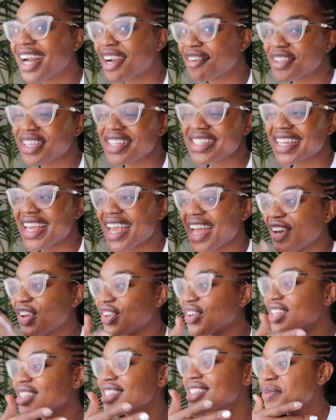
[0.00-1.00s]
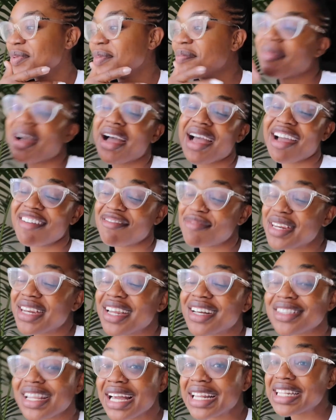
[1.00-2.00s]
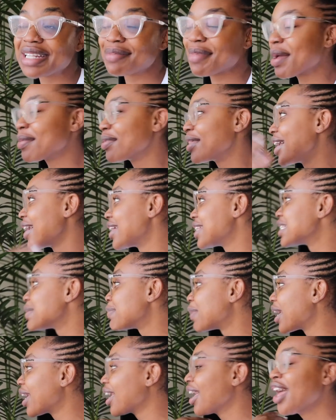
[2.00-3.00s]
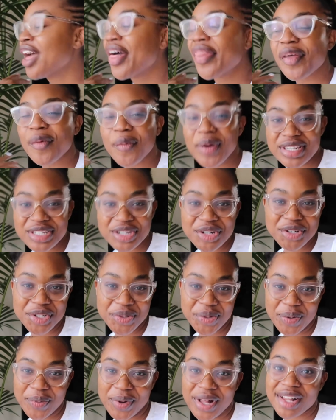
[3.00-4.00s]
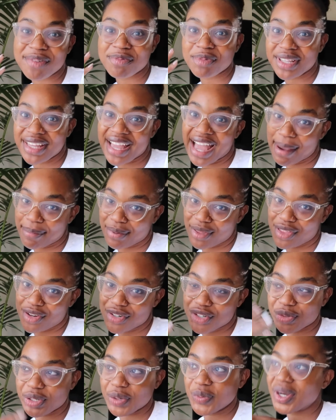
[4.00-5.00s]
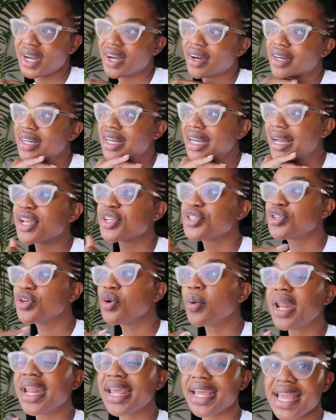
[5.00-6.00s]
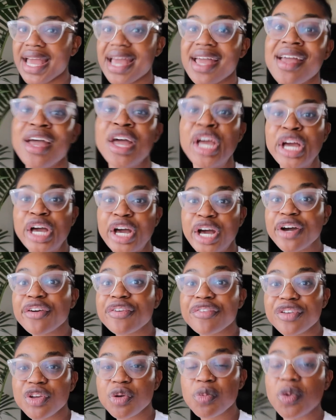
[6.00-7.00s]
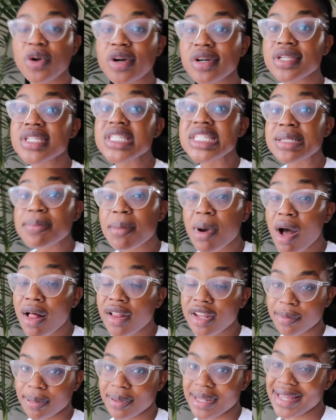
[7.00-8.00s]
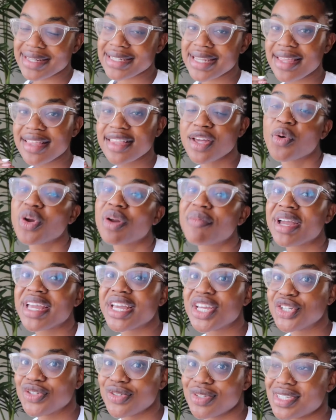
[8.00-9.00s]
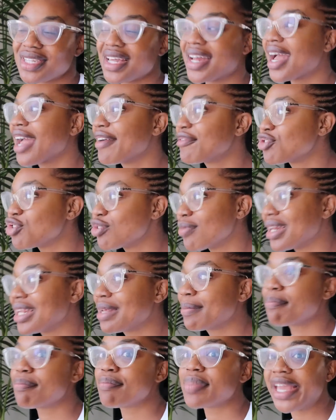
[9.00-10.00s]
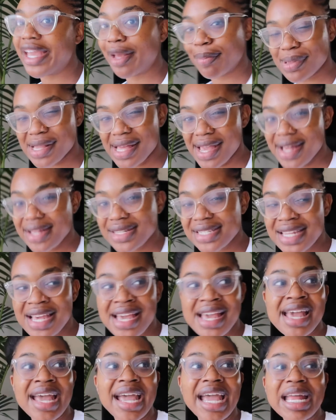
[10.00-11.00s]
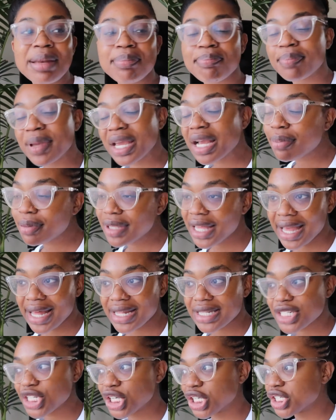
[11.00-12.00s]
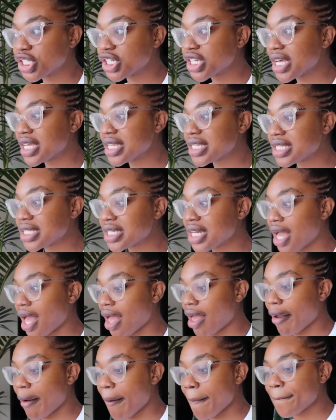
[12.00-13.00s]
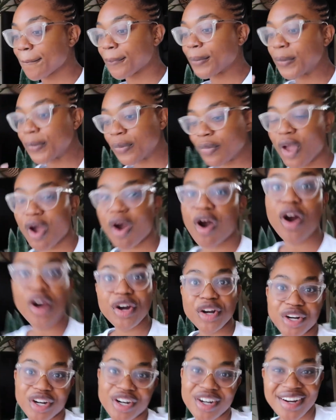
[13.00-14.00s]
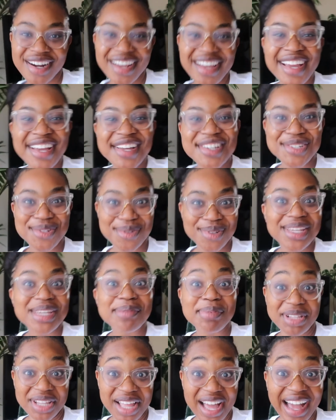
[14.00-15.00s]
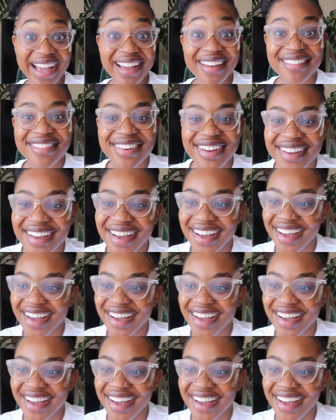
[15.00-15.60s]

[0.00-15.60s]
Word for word: I got really into candles. So I've been neglecting my plants, but the ones that are doing well, I'm really happy that they're doing well. I do want to get a few more smaller plants. I think that one of my issues is that I have too many big plants, and big plants are just harder to keep alive.